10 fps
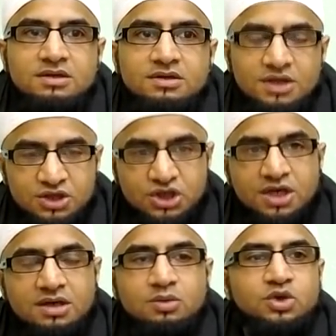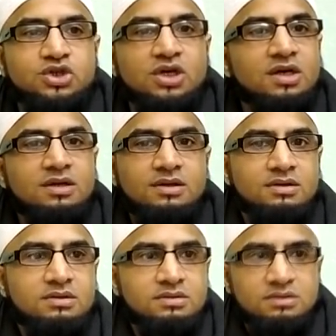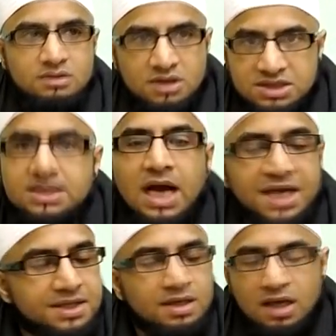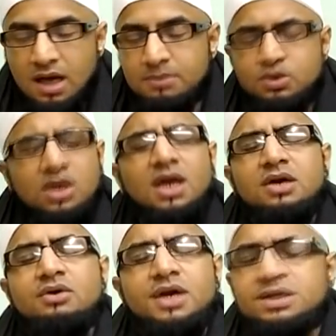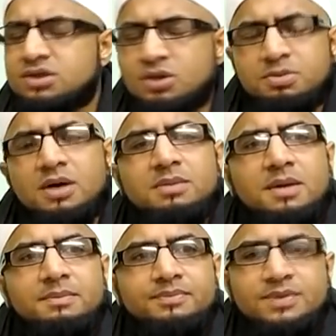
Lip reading: The sheikh, which is guiding, alhamdulillah, great, no problem.